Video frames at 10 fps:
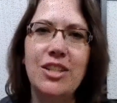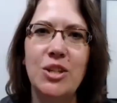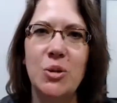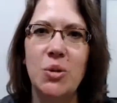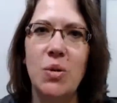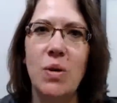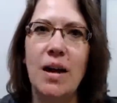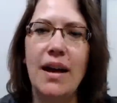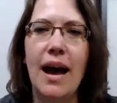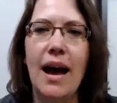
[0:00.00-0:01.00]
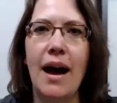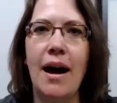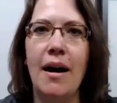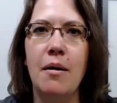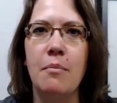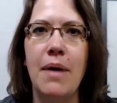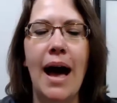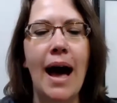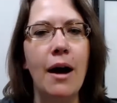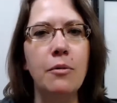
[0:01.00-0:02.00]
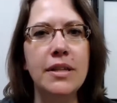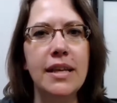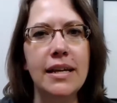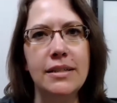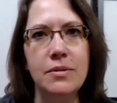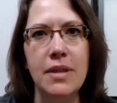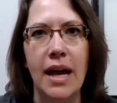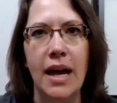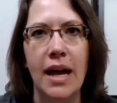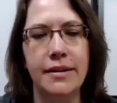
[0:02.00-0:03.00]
you, how would they do that?